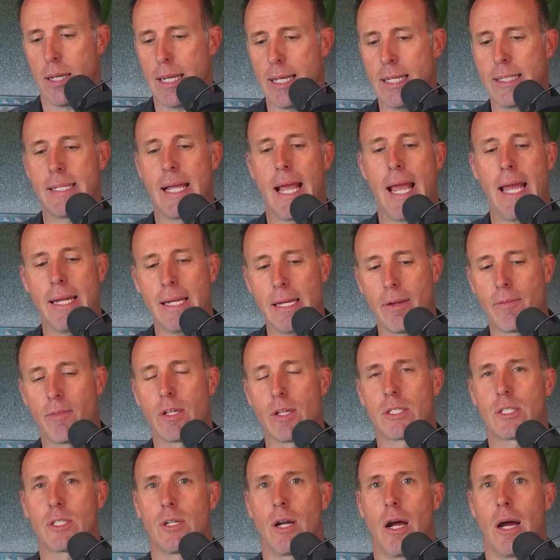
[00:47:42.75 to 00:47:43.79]
Is any of
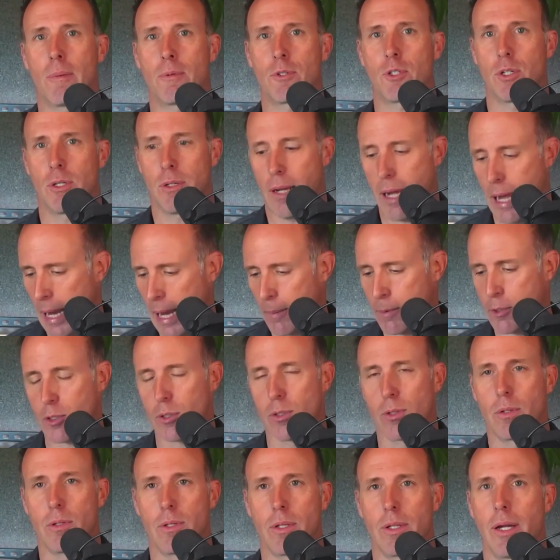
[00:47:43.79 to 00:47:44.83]
this an option?
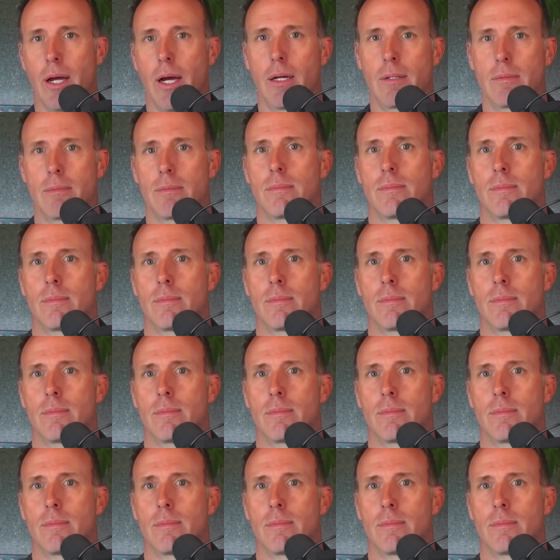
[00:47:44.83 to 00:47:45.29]
Absolutely not.